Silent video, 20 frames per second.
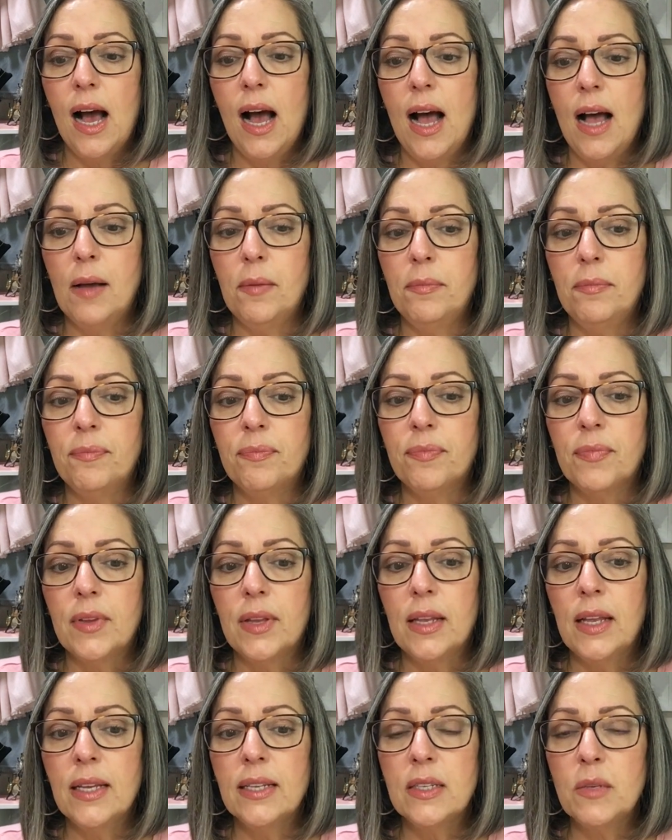um,
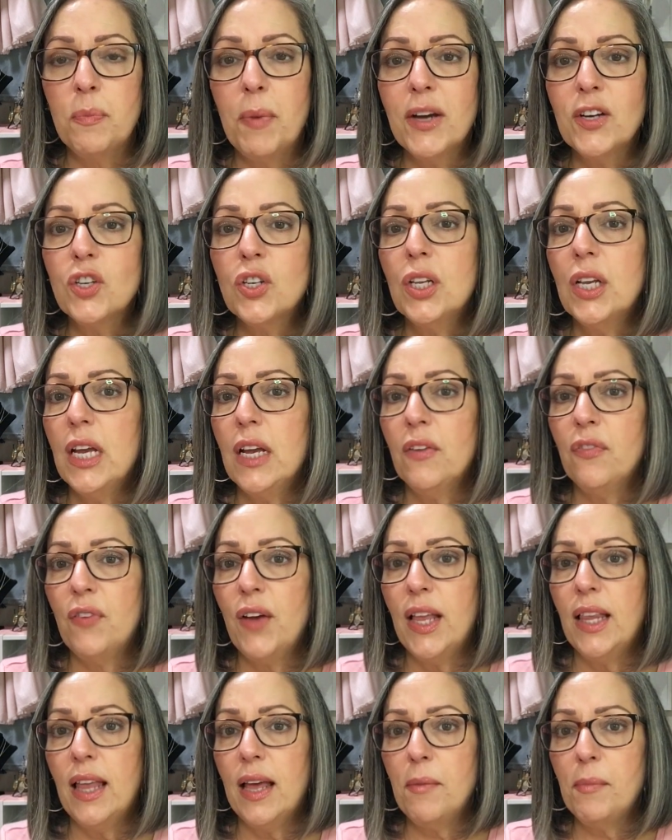especially
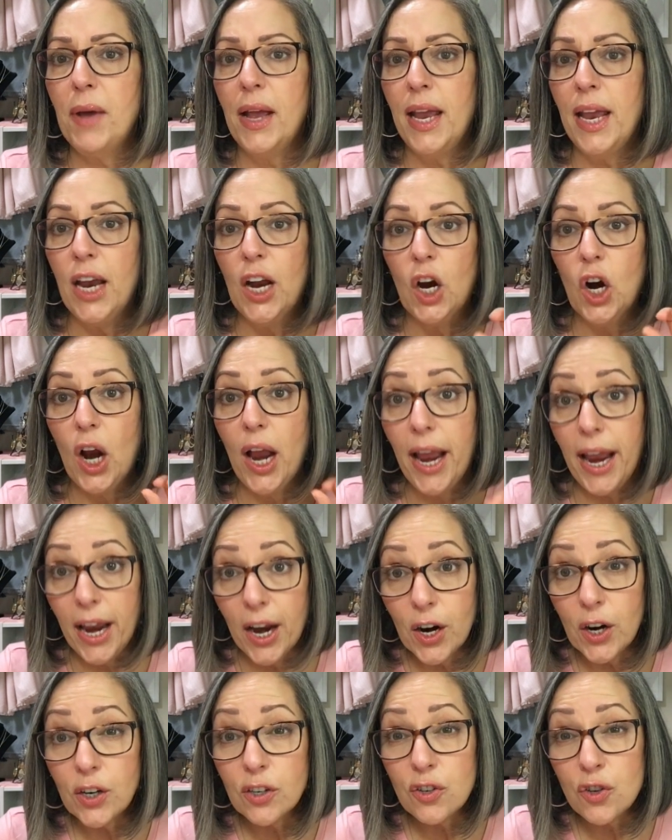if I let my hair
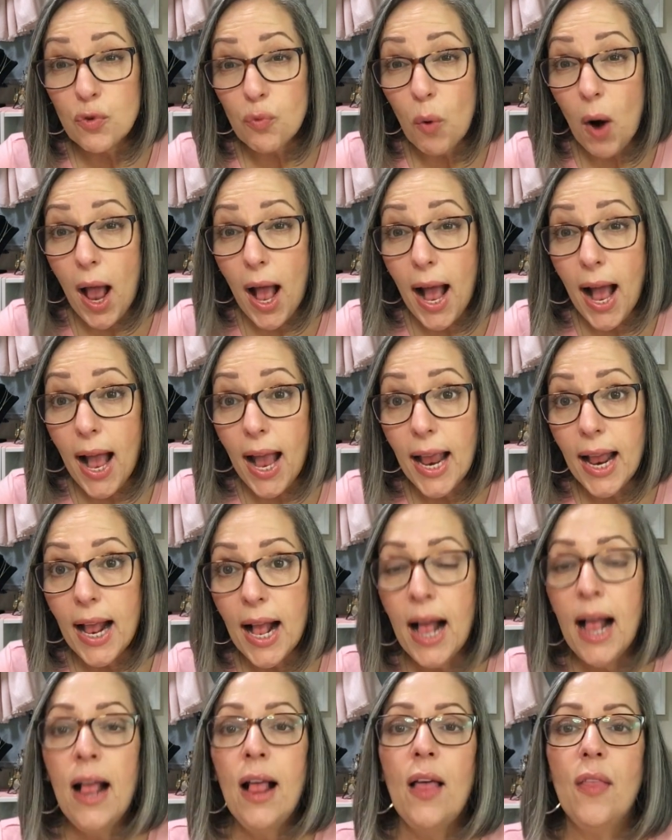air dry,